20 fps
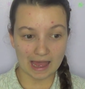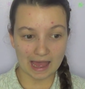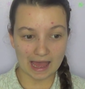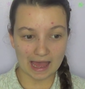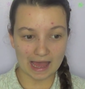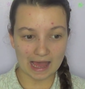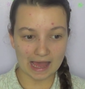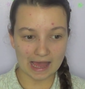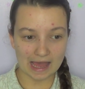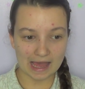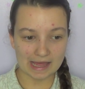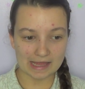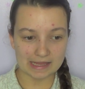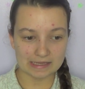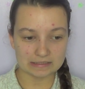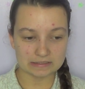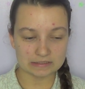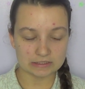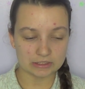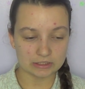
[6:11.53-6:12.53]

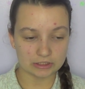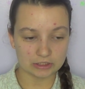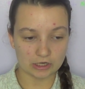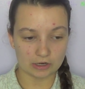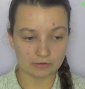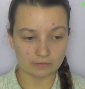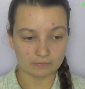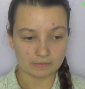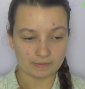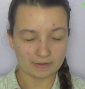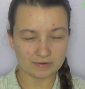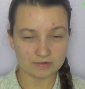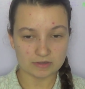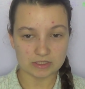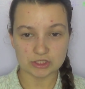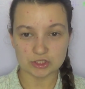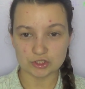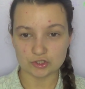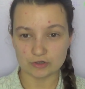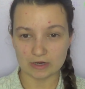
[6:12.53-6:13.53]
And, you know, we went on
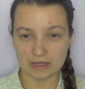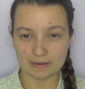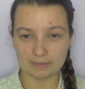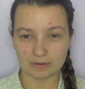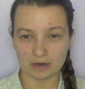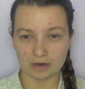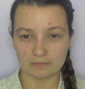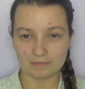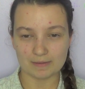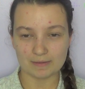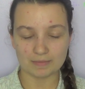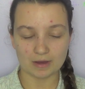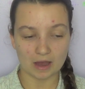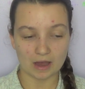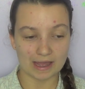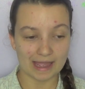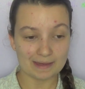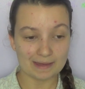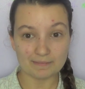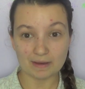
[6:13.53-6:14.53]
this trip and I remember
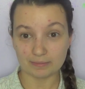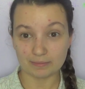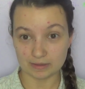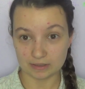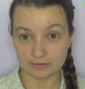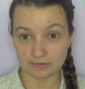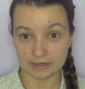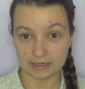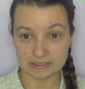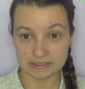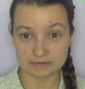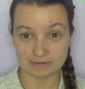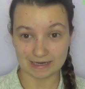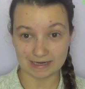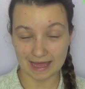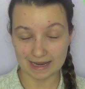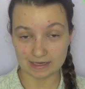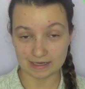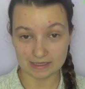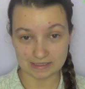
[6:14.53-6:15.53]
I had my period. So I'd
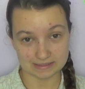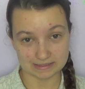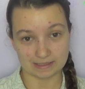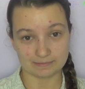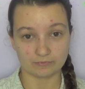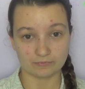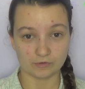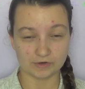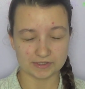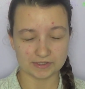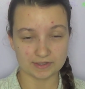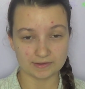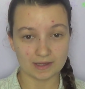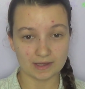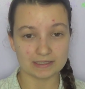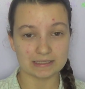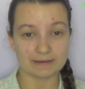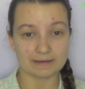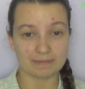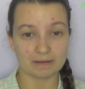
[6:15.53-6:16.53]
had, as I said before, it's the
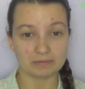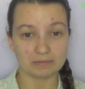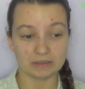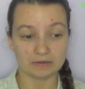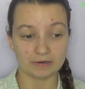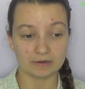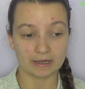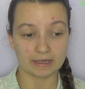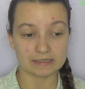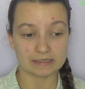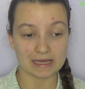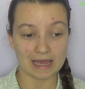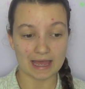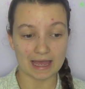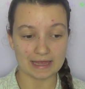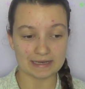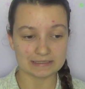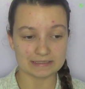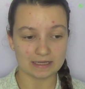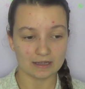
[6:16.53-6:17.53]
third day of my period.
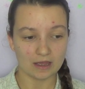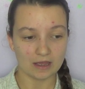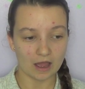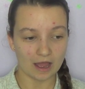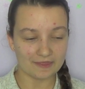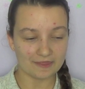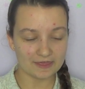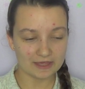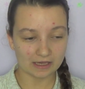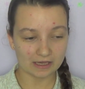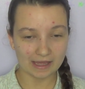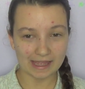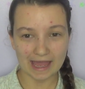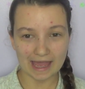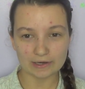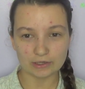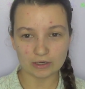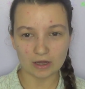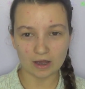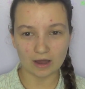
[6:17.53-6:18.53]
And I think I
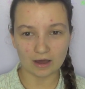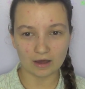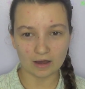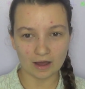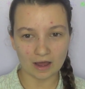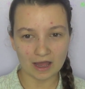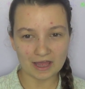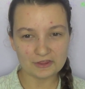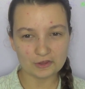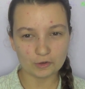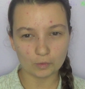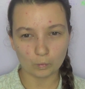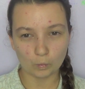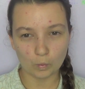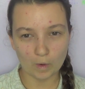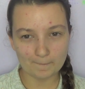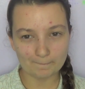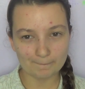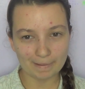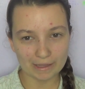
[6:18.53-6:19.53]
had either
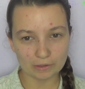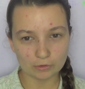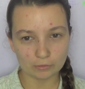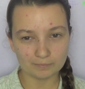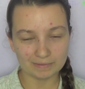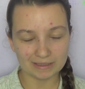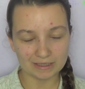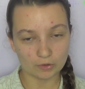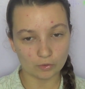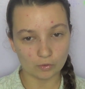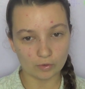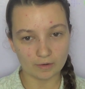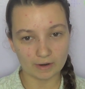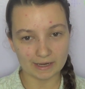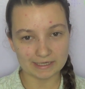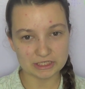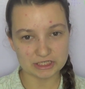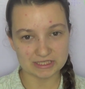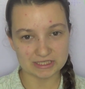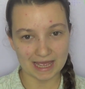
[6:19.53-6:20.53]
one pad on me or
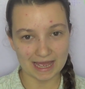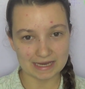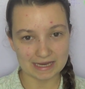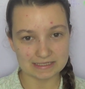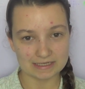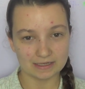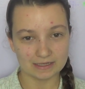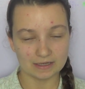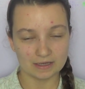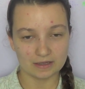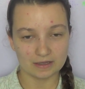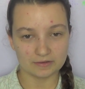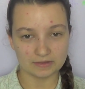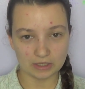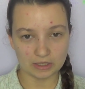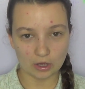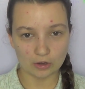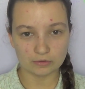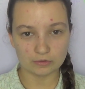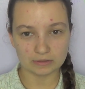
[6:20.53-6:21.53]
I just had,
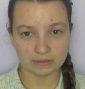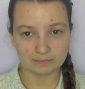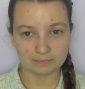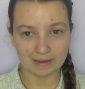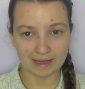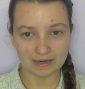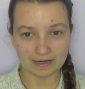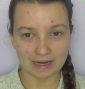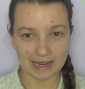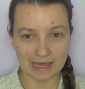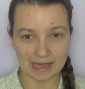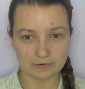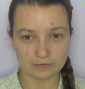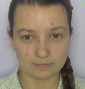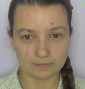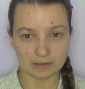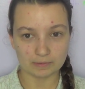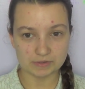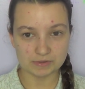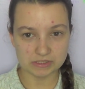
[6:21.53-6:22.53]
the only pad I had
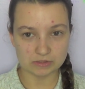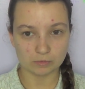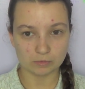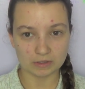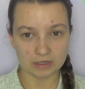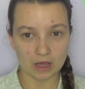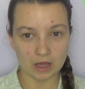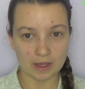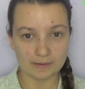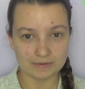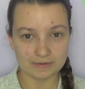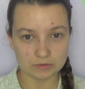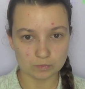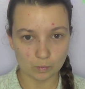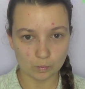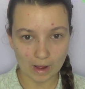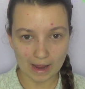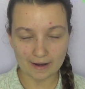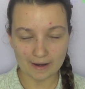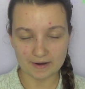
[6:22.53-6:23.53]
on me was the one I was
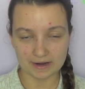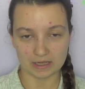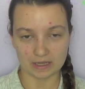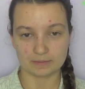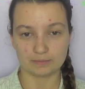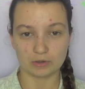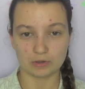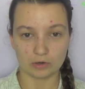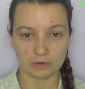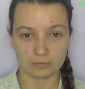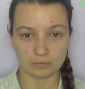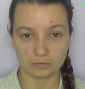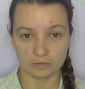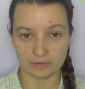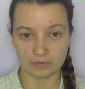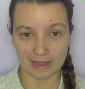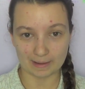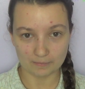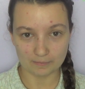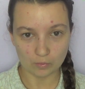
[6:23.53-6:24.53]
wearing, I put on
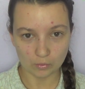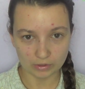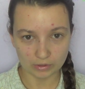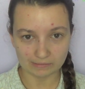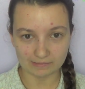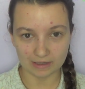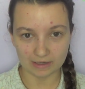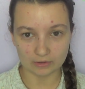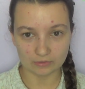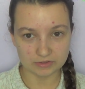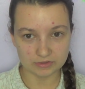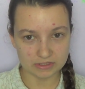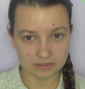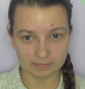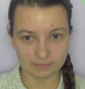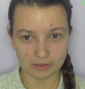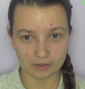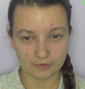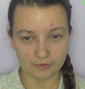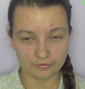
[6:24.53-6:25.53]
that morning when I got into the
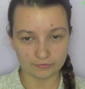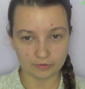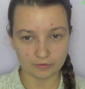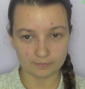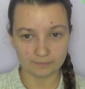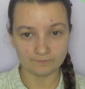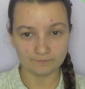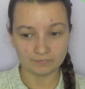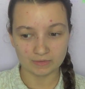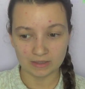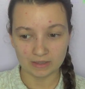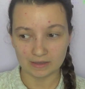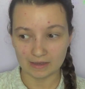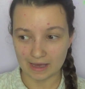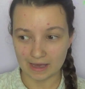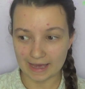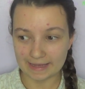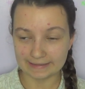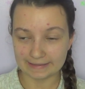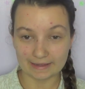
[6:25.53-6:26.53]
bathroom
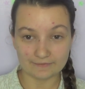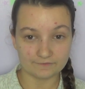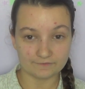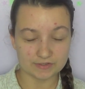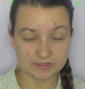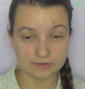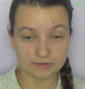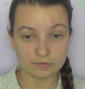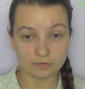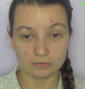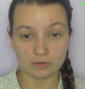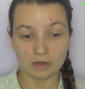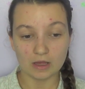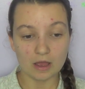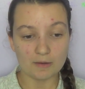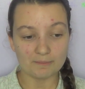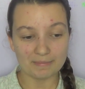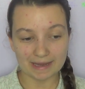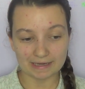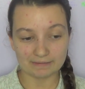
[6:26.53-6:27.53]
and left the school.
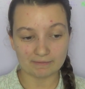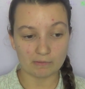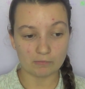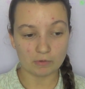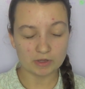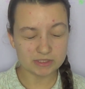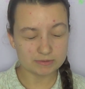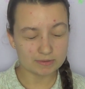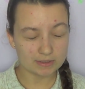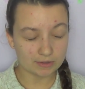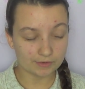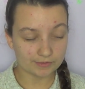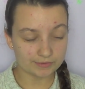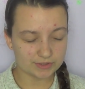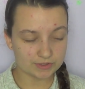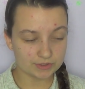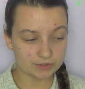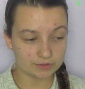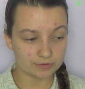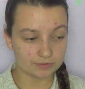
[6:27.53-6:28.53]
But anyway, once we
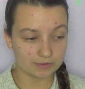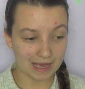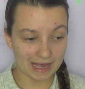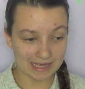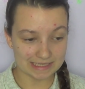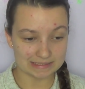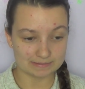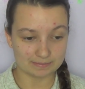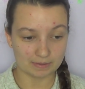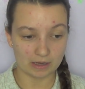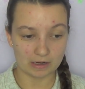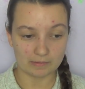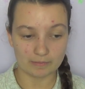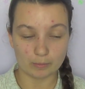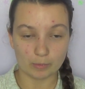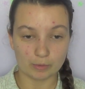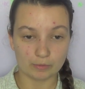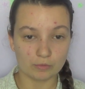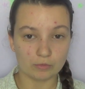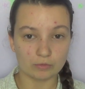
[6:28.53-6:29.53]
got to the House of
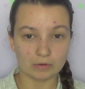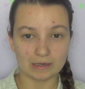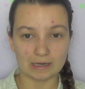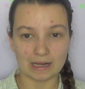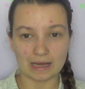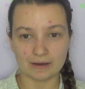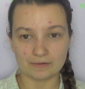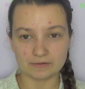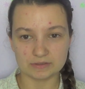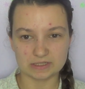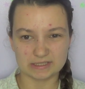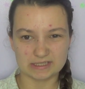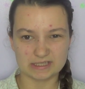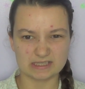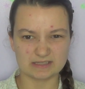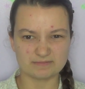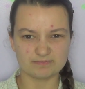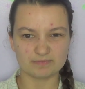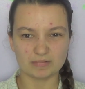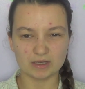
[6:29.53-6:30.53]
Parliament, we were all allowed, because
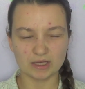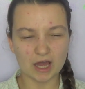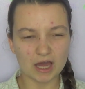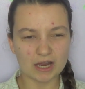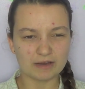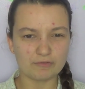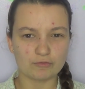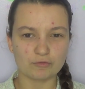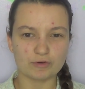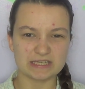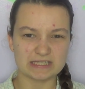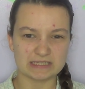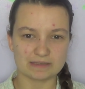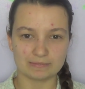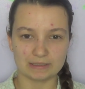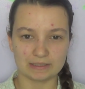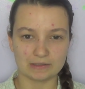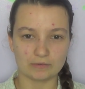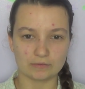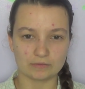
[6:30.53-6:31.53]
it's a kind of
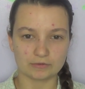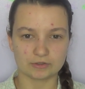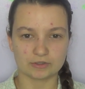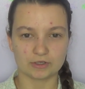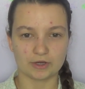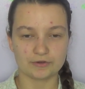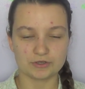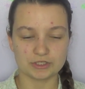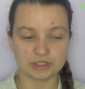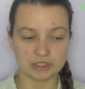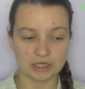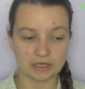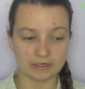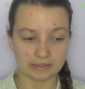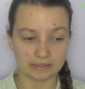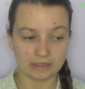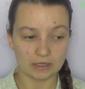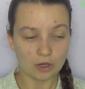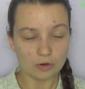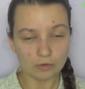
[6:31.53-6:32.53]
reasonably long coach
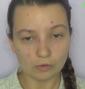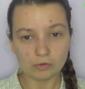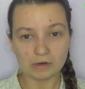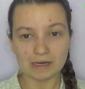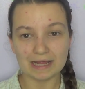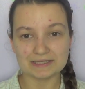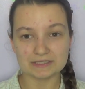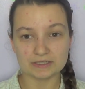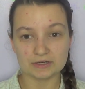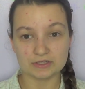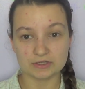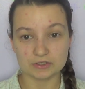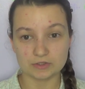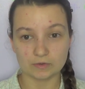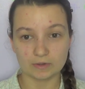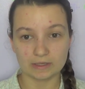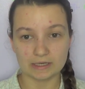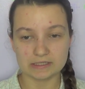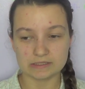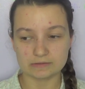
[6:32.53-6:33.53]
journey, all allowed to go to the
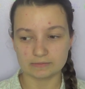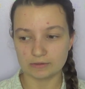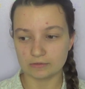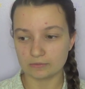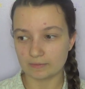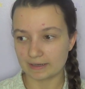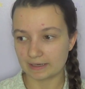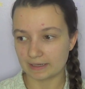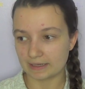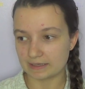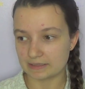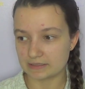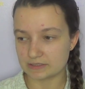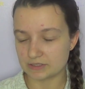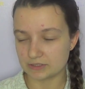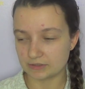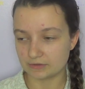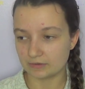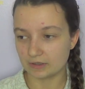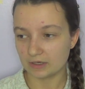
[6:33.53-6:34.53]
toilet. So we all went
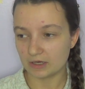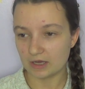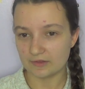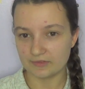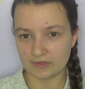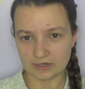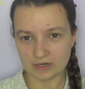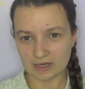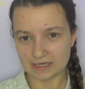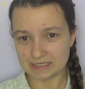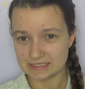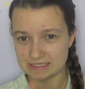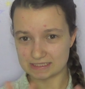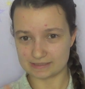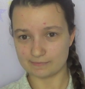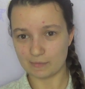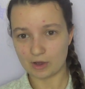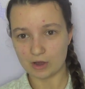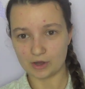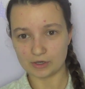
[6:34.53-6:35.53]
into the nice,
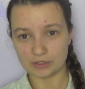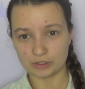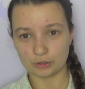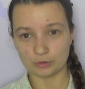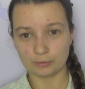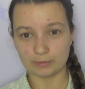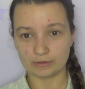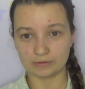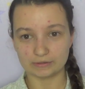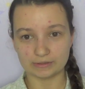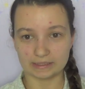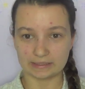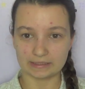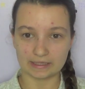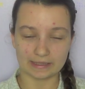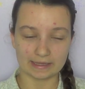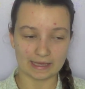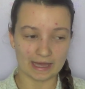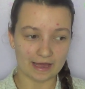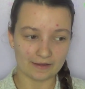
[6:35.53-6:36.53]
smart new building
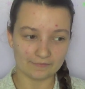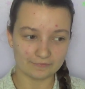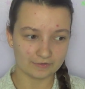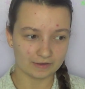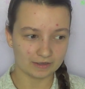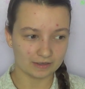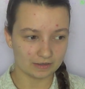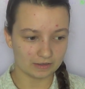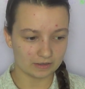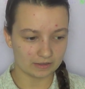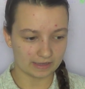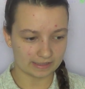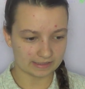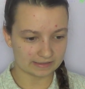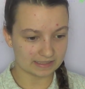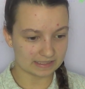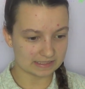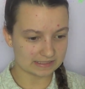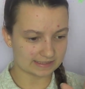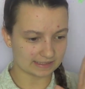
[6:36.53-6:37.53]
that they have,
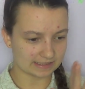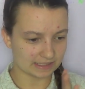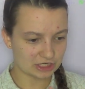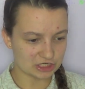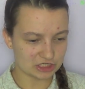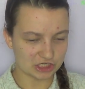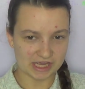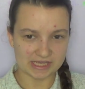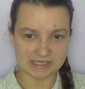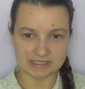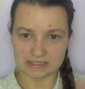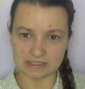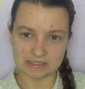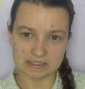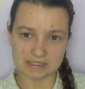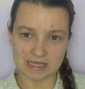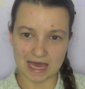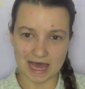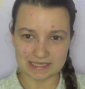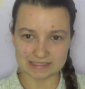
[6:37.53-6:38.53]
like that's like adjacent
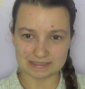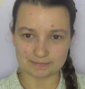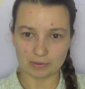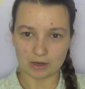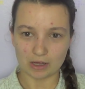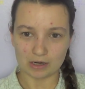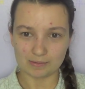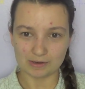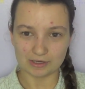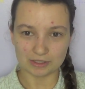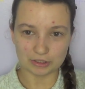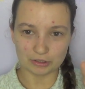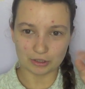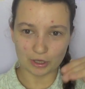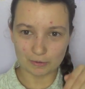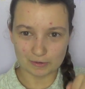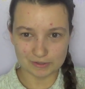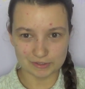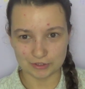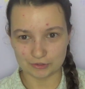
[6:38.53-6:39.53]
to the House of Parliament, and you
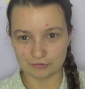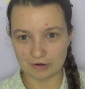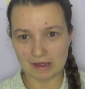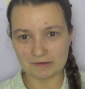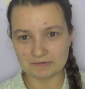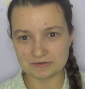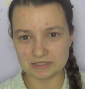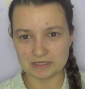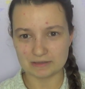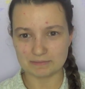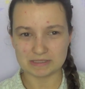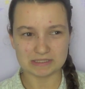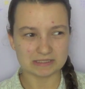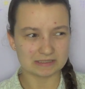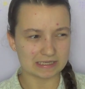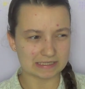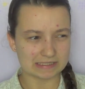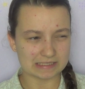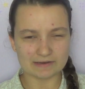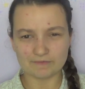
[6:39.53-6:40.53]
go underground to them.
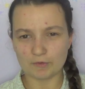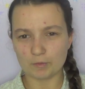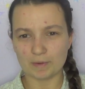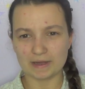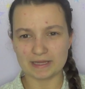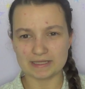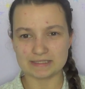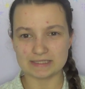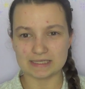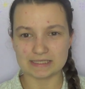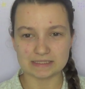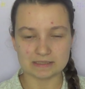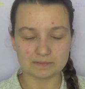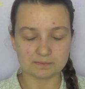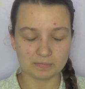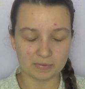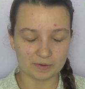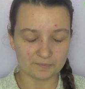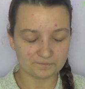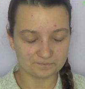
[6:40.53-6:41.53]
It's kind of a weird
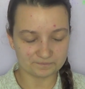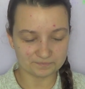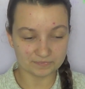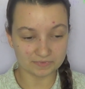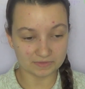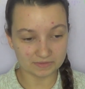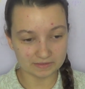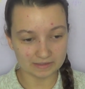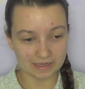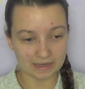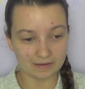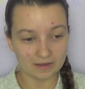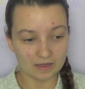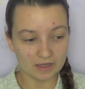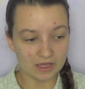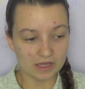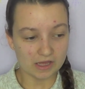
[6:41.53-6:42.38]
system, but yeah.